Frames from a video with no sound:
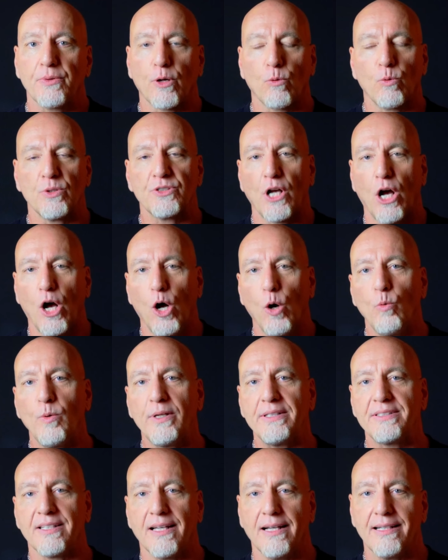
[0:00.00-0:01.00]
there was
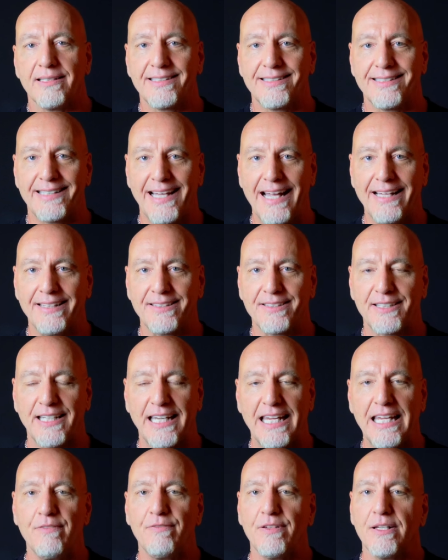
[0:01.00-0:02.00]
always a sense,
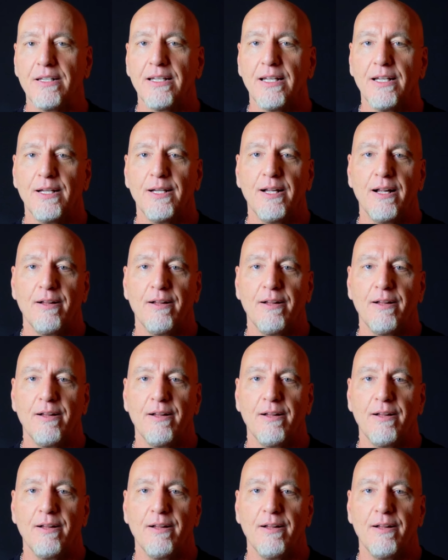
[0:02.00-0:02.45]
even